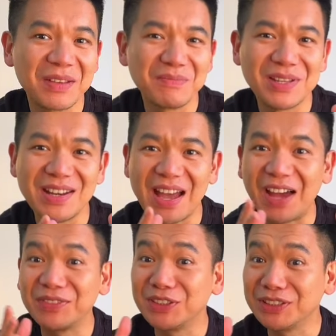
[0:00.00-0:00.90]
But
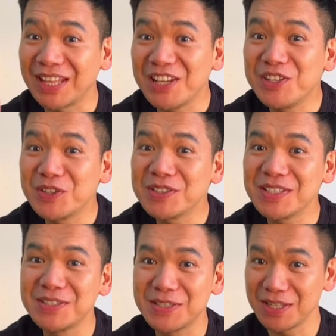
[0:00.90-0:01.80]
after 10 years
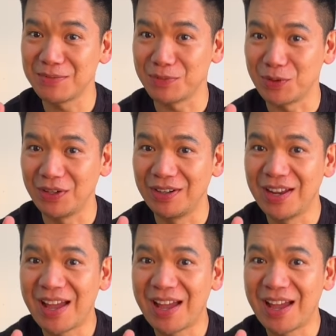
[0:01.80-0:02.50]
in Singapore,